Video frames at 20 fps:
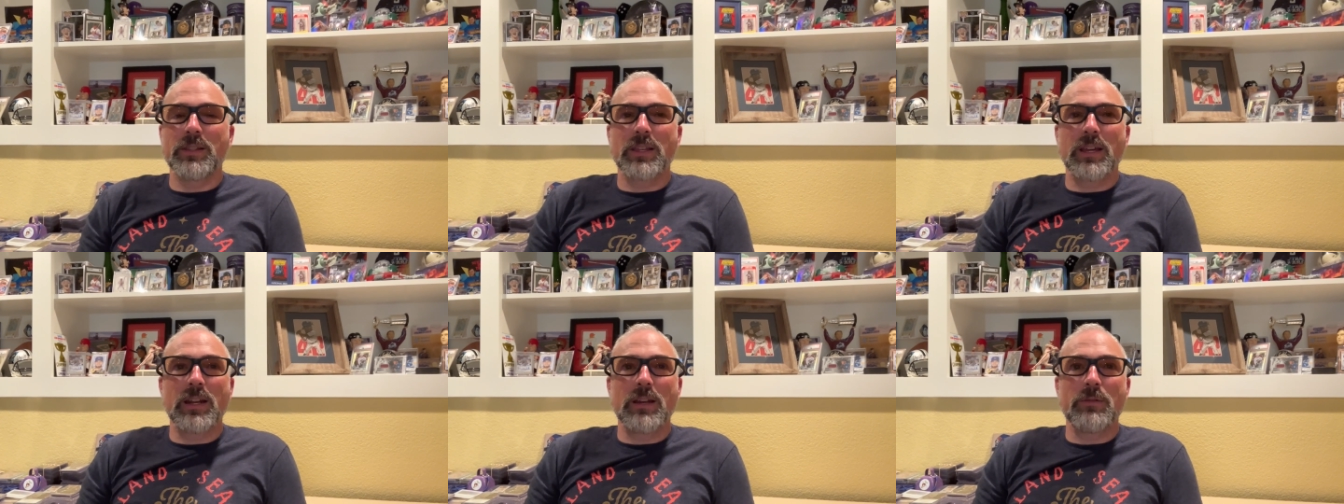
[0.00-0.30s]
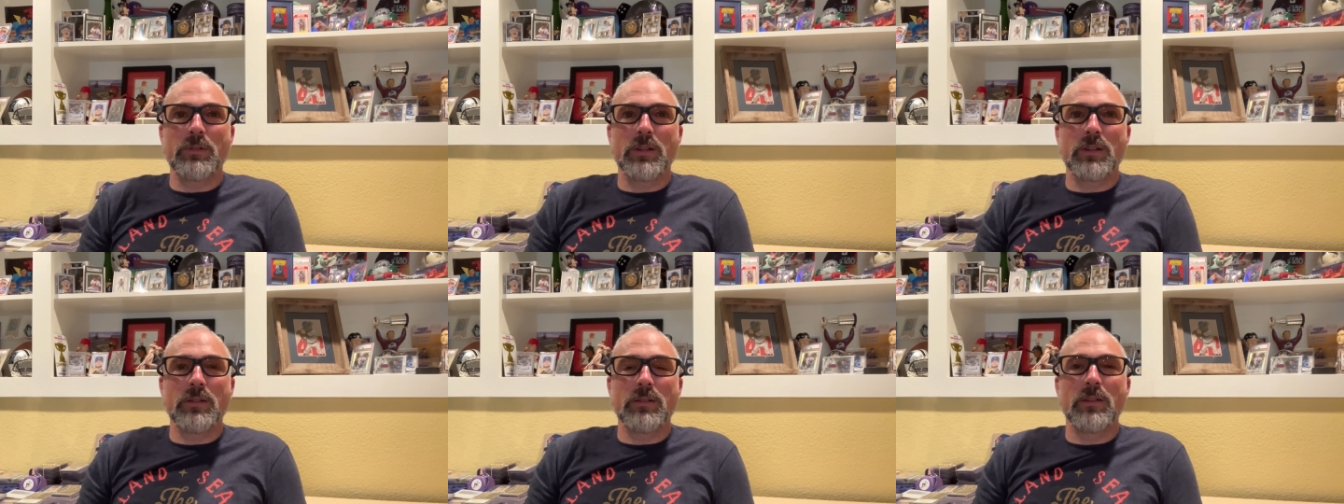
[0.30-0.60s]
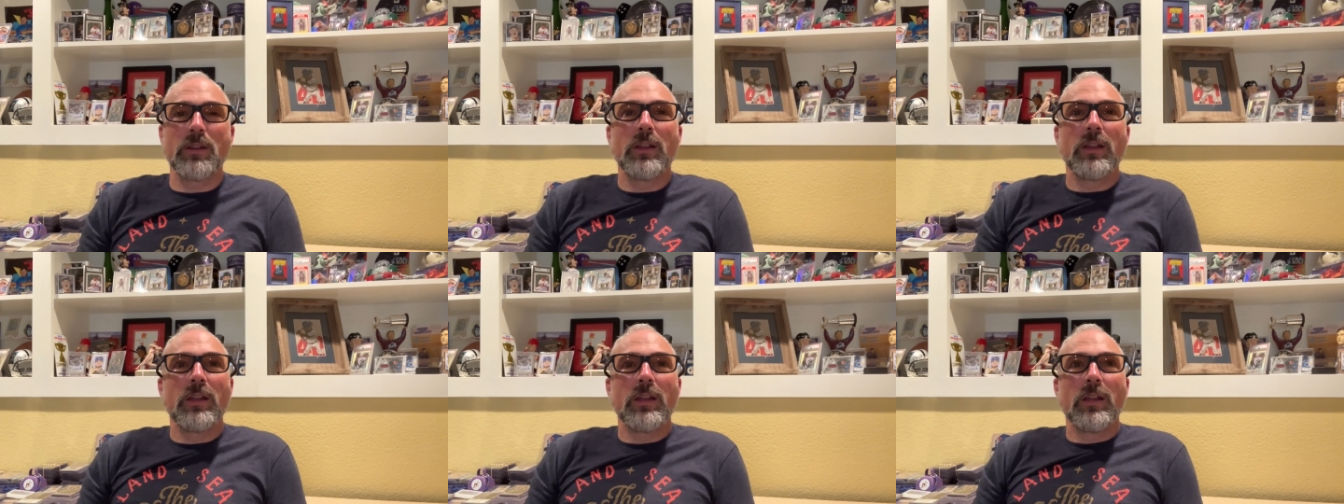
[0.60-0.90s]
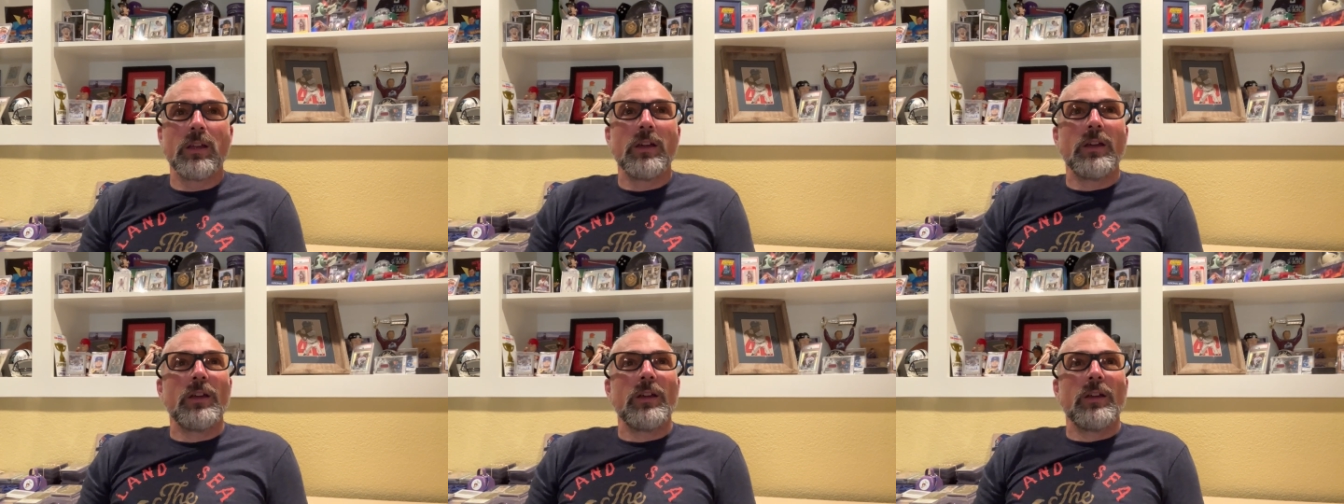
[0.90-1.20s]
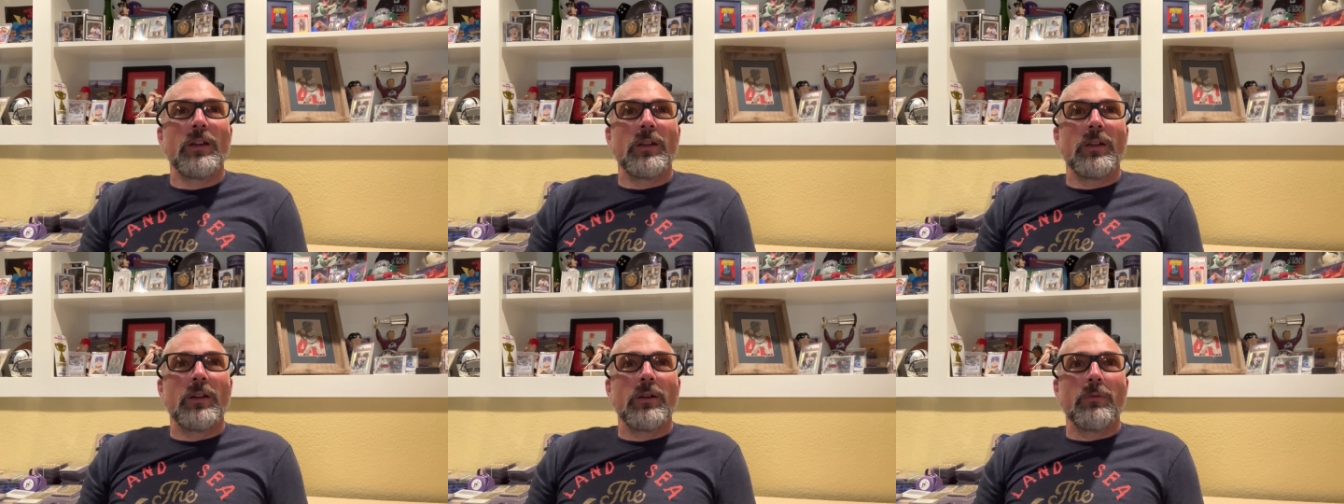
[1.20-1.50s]
that.
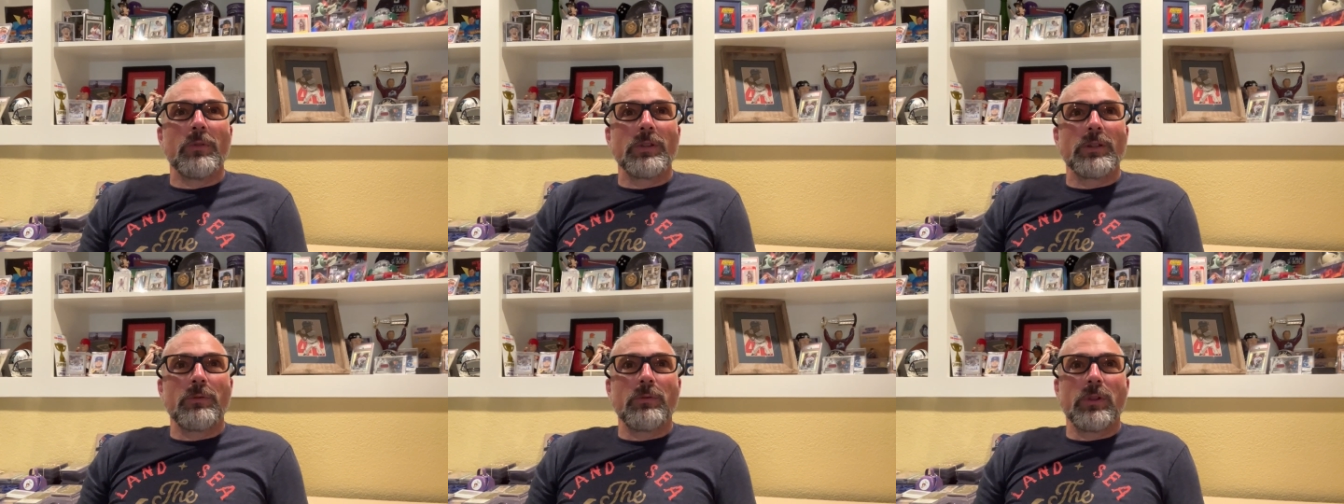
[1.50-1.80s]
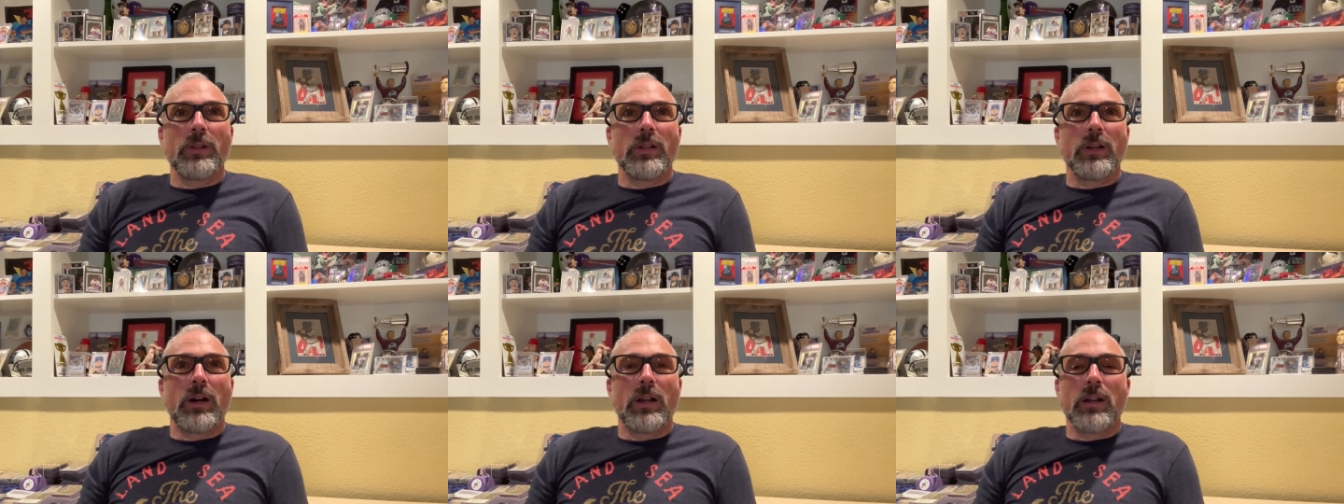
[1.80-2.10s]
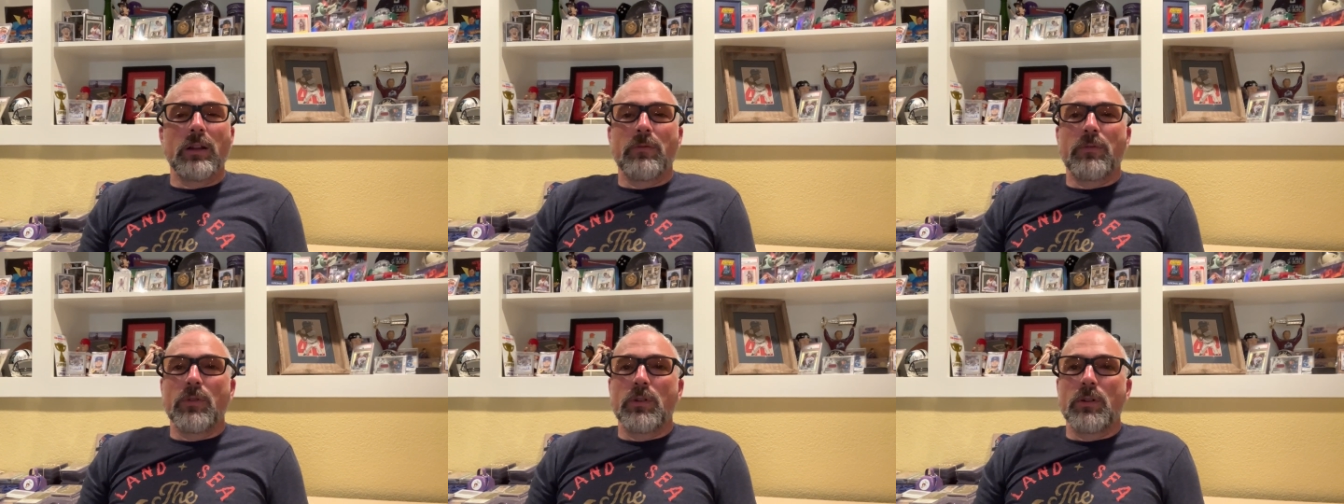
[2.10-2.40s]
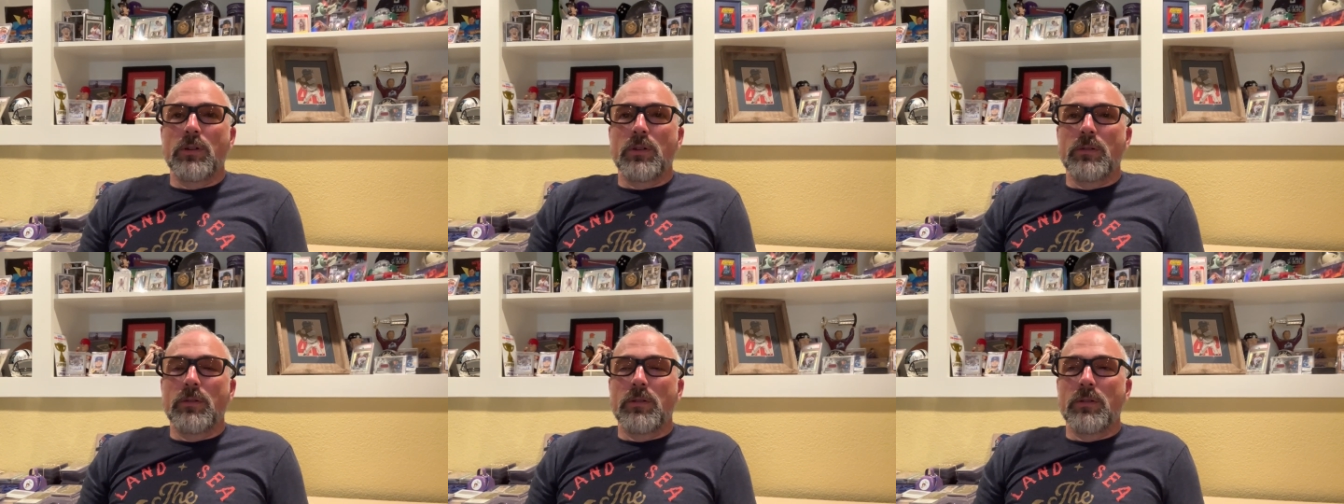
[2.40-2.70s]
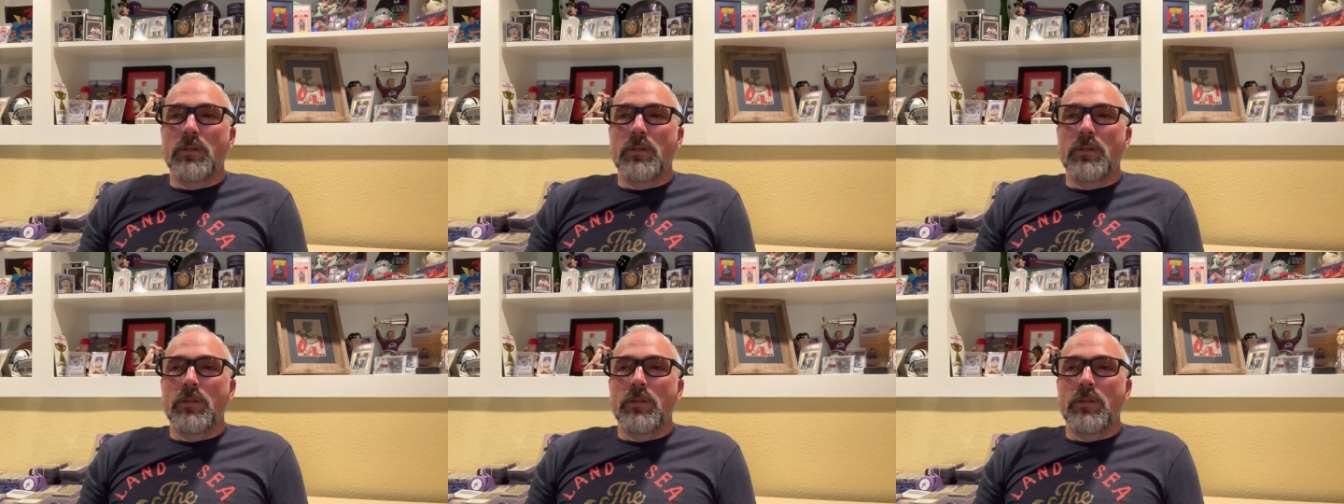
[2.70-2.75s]
Wasn't really on it for,